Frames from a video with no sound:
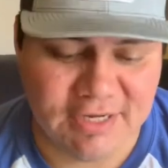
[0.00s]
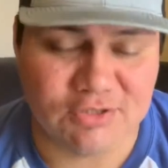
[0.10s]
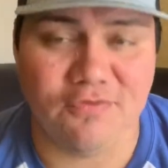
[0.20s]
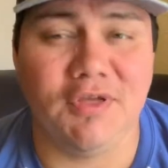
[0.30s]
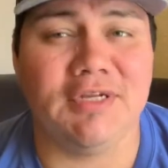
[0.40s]

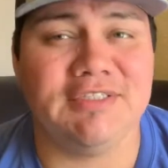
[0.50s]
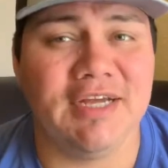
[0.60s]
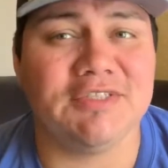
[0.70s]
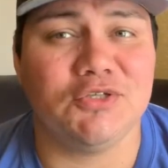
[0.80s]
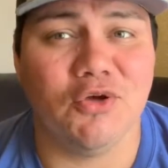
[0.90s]
So if you get a
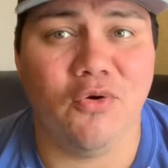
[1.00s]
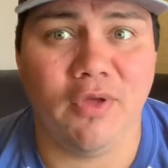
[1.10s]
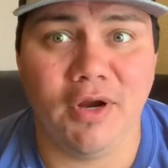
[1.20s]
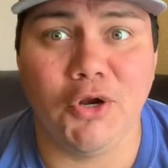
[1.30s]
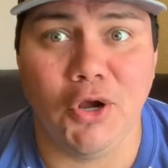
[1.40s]
chance to go
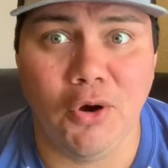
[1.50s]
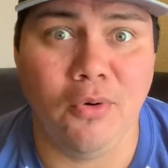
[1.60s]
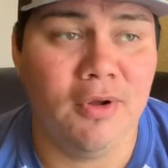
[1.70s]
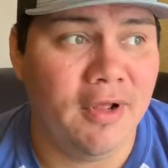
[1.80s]
there, go.